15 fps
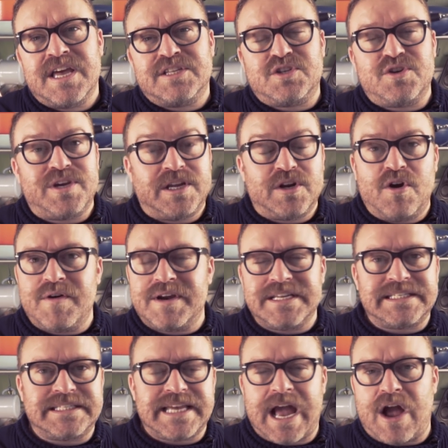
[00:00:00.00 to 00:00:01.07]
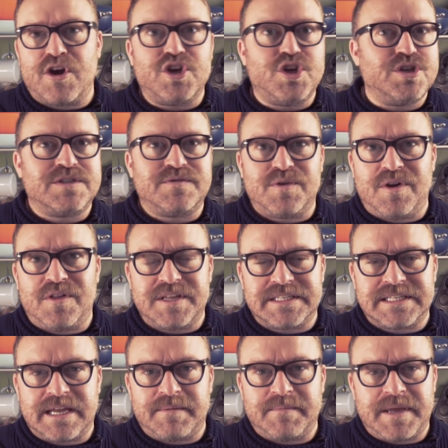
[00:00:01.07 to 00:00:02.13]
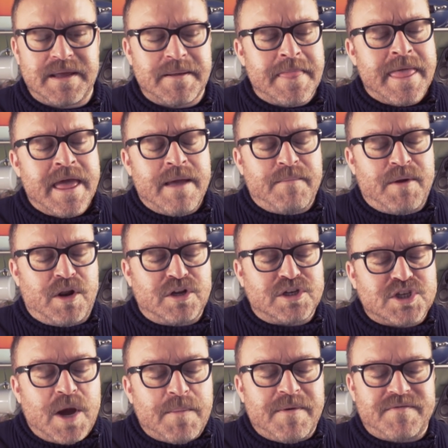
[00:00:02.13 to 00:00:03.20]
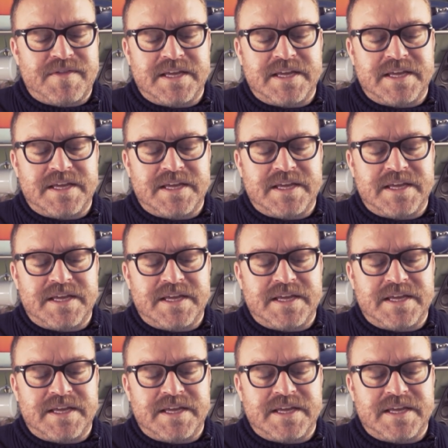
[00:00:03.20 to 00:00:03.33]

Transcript: So you can already see how useful this can be. But on the top of